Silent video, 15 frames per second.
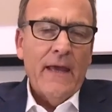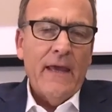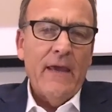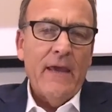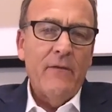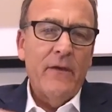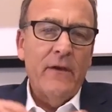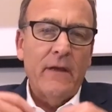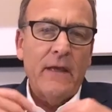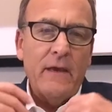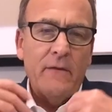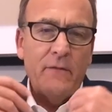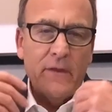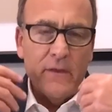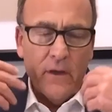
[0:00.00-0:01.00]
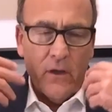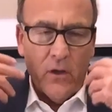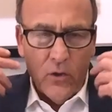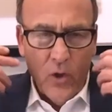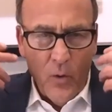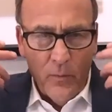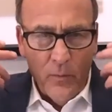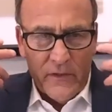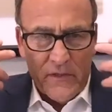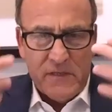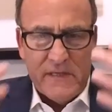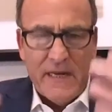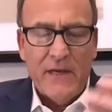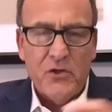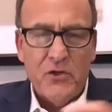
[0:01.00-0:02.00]
Given the
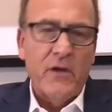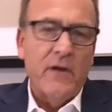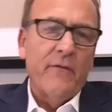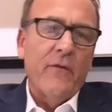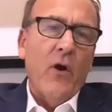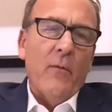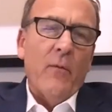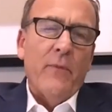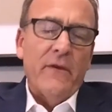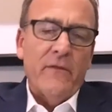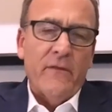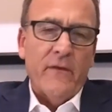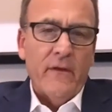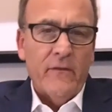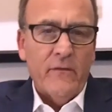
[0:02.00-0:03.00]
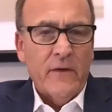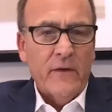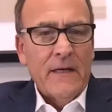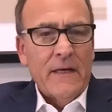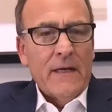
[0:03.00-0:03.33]
globalization of our business,